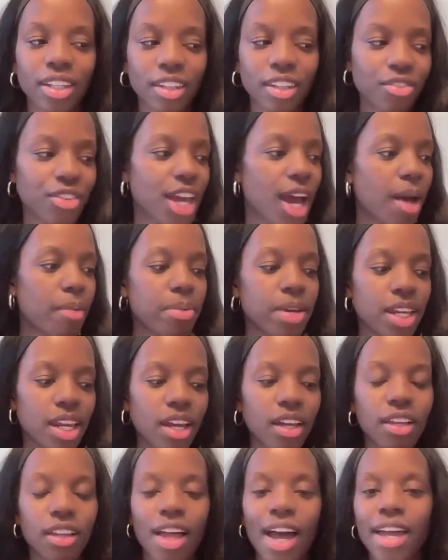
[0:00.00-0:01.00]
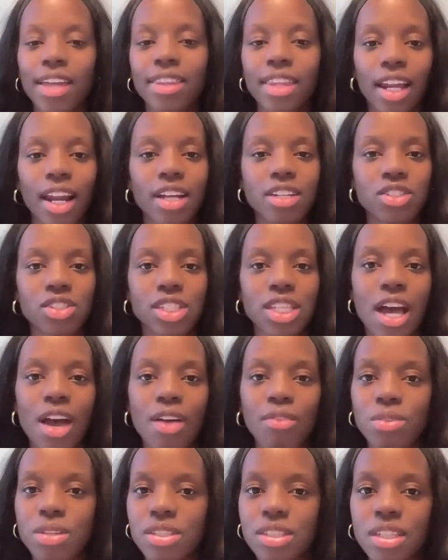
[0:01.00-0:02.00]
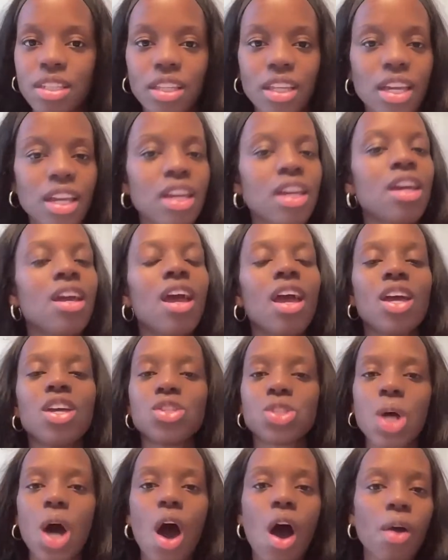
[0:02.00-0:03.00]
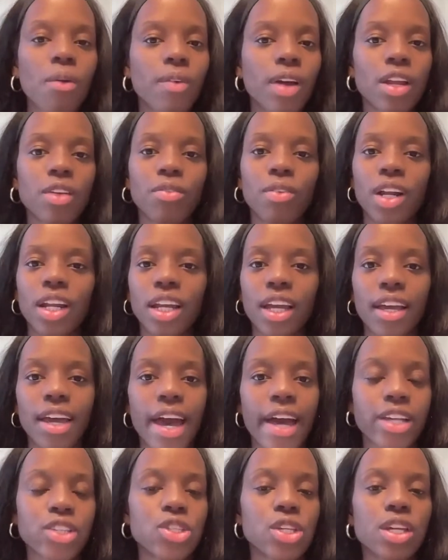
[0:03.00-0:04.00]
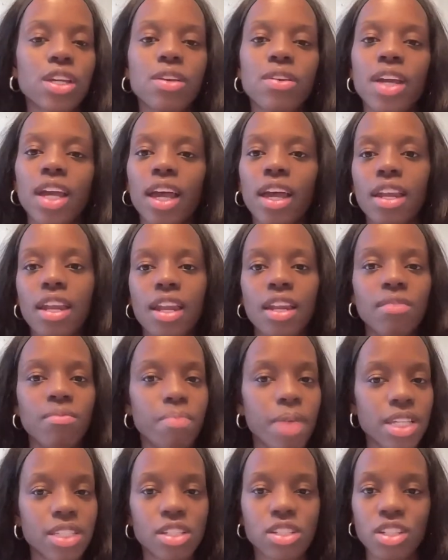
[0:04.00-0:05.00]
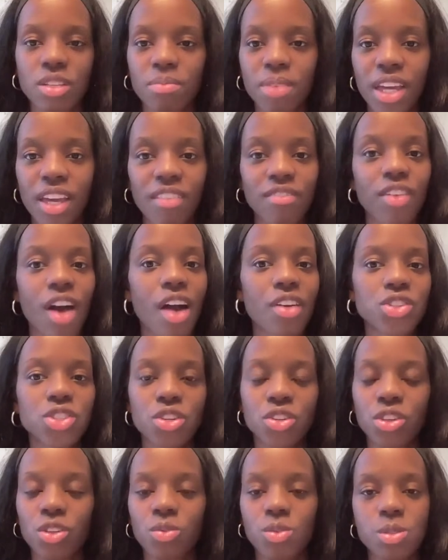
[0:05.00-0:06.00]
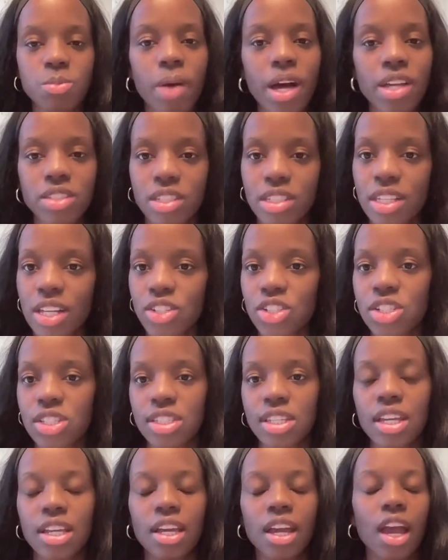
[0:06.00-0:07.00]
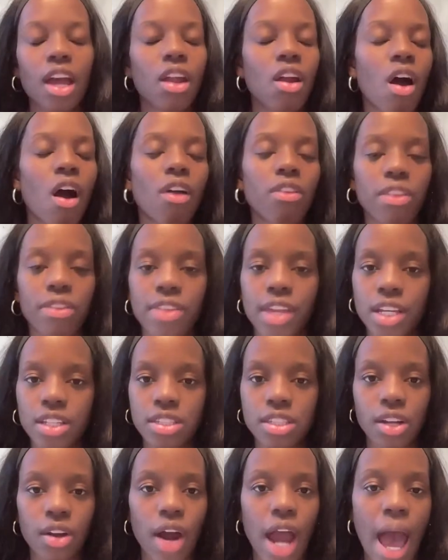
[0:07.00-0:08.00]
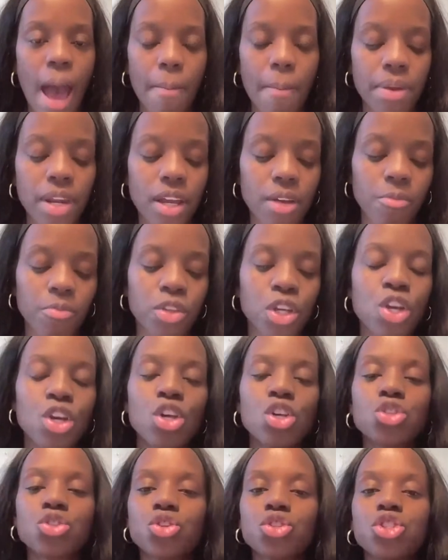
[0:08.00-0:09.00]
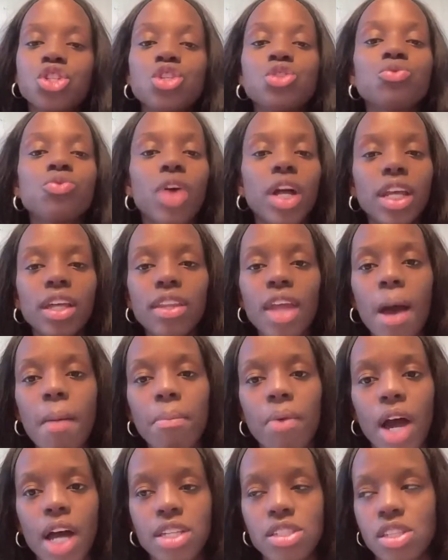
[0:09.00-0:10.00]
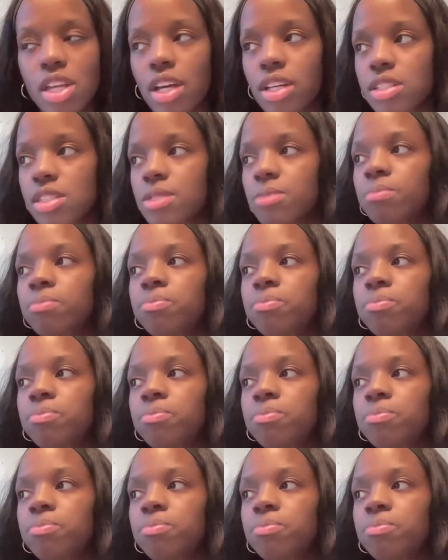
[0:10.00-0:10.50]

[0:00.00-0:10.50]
The VIP day client that I just had recently is already running and executing and messaging me in Voxer, the responses that she's getting and all the things that are happening. So she's running that process.